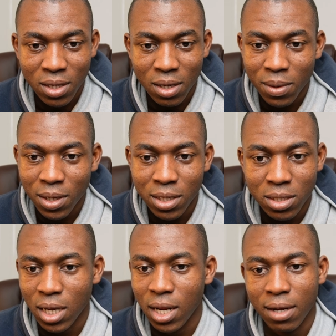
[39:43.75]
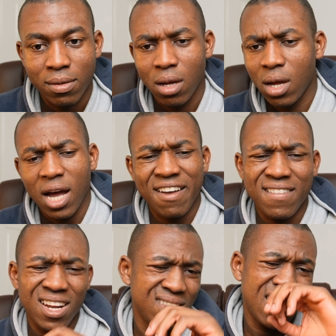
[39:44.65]
They played this, and
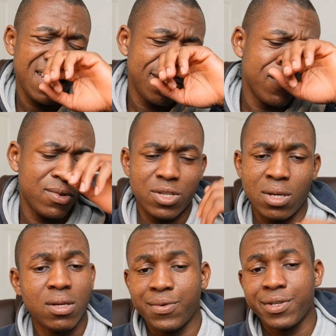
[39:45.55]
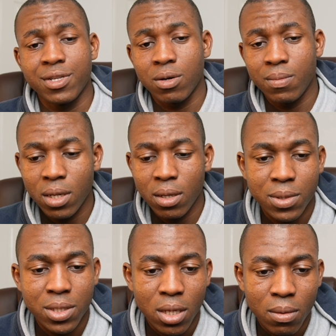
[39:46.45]
after this I knew it was a completely
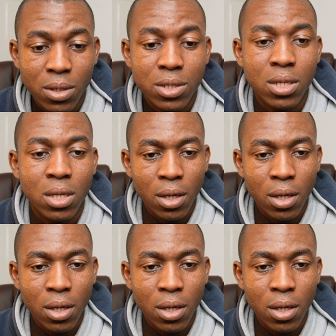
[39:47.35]
mistake because